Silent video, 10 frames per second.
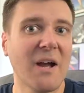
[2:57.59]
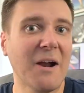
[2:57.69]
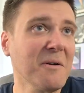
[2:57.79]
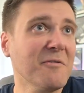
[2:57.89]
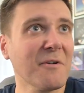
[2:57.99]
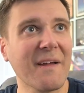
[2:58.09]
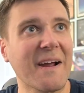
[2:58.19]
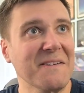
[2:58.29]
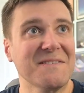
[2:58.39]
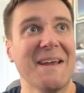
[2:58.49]
I don't even know that
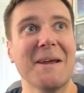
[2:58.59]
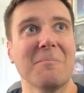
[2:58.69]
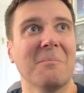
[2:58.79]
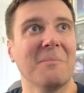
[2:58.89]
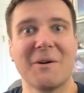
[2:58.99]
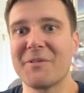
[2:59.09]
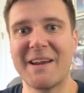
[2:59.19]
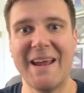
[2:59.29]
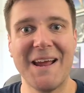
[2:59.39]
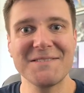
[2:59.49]
guy's name. I don't
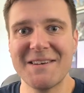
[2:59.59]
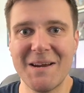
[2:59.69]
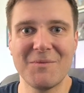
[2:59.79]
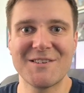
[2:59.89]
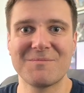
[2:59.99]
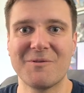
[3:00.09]
think he has a name in this